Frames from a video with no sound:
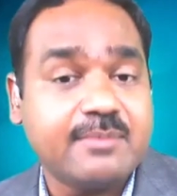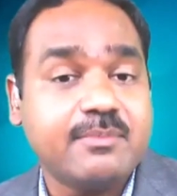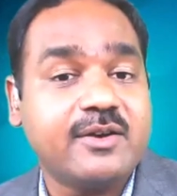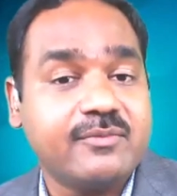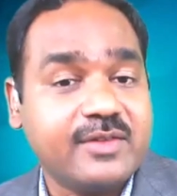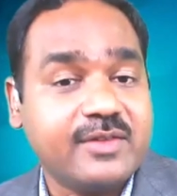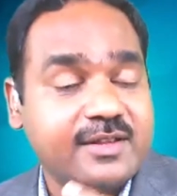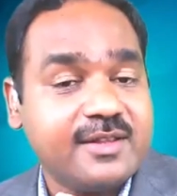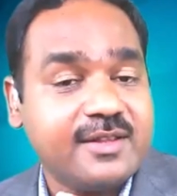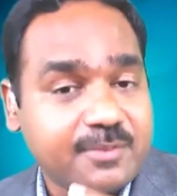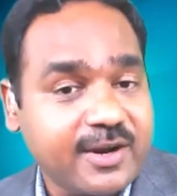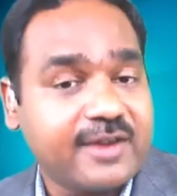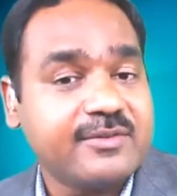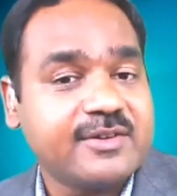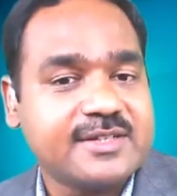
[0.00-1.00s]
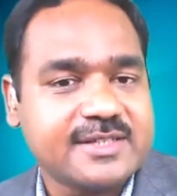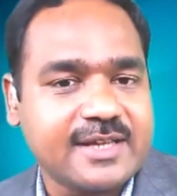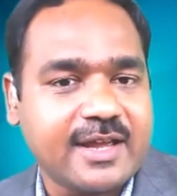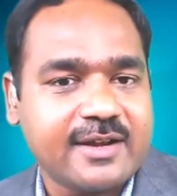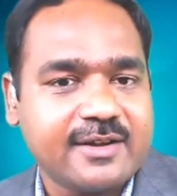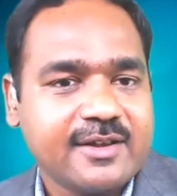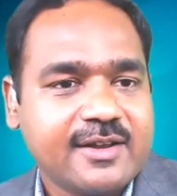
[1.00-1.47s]
But within the private
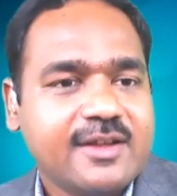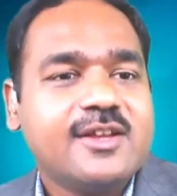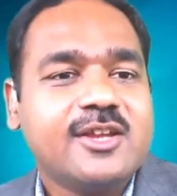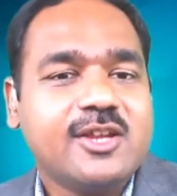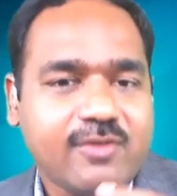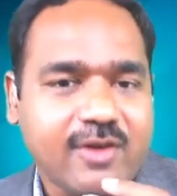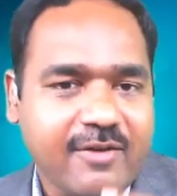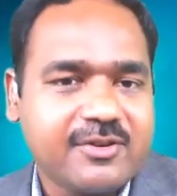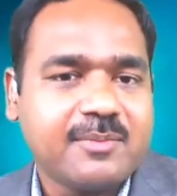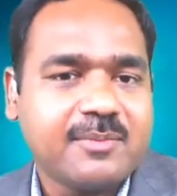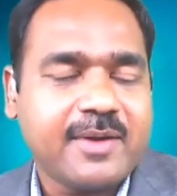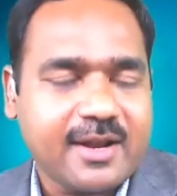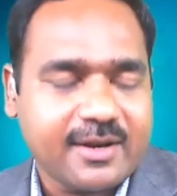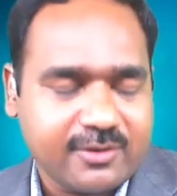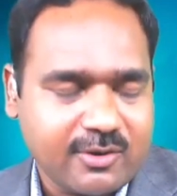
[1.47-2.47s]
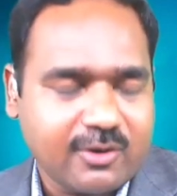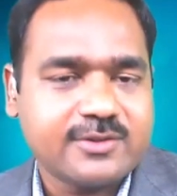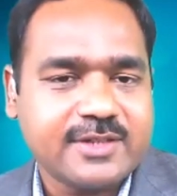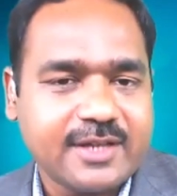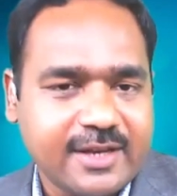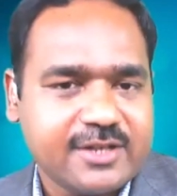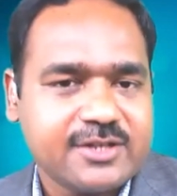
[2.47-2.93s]
side, you have to pay close
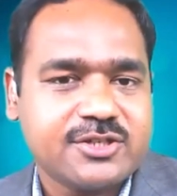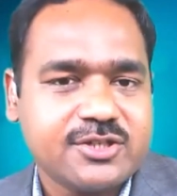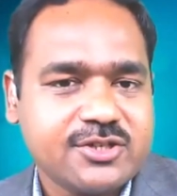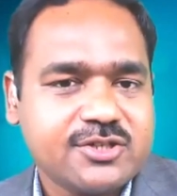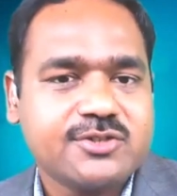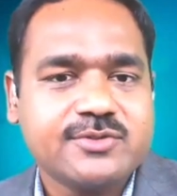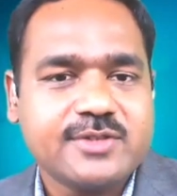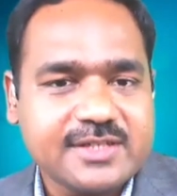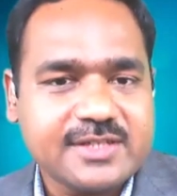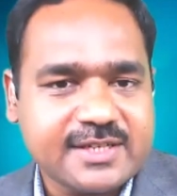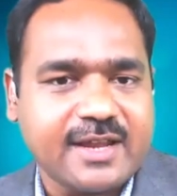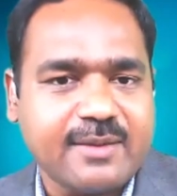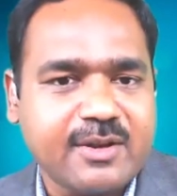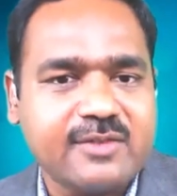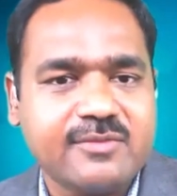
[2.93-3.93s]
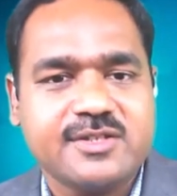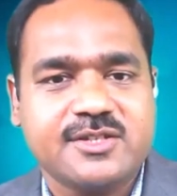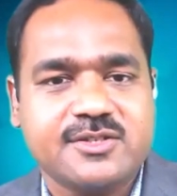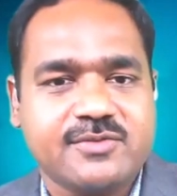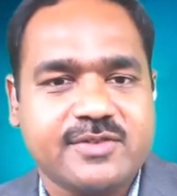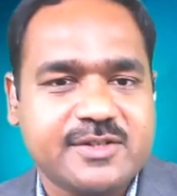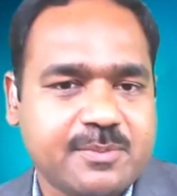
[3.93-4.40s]
attention to the segment which
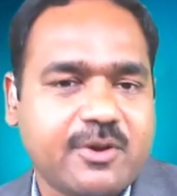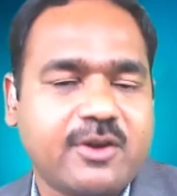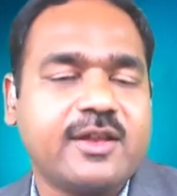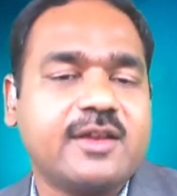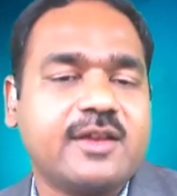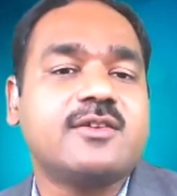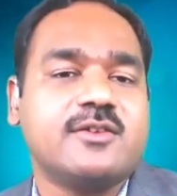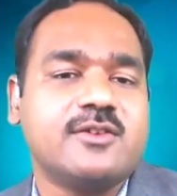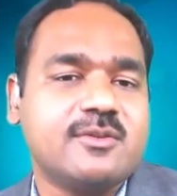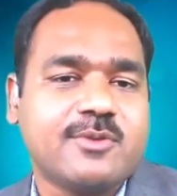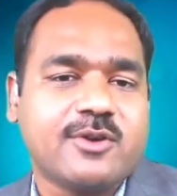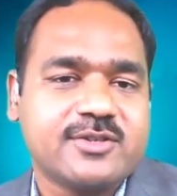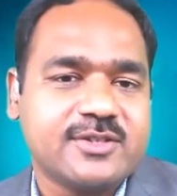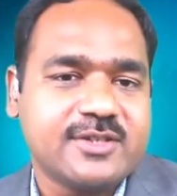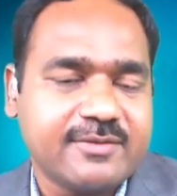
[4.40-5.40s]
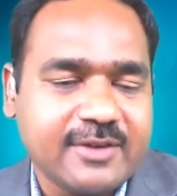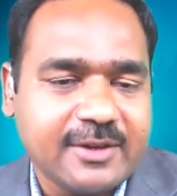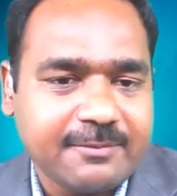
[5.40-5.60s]
is responding to you positively.